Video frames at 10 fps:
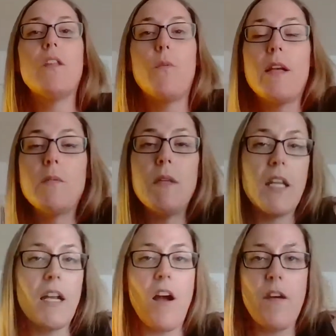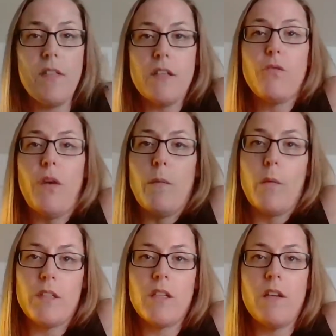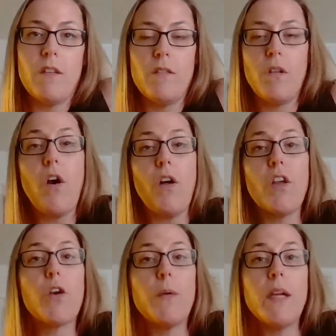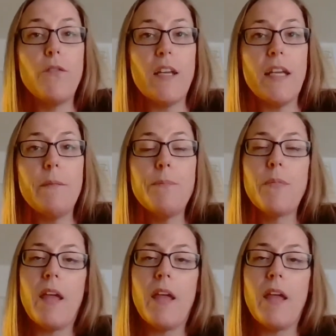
the recipe that I got this from was called The Korean Vegan.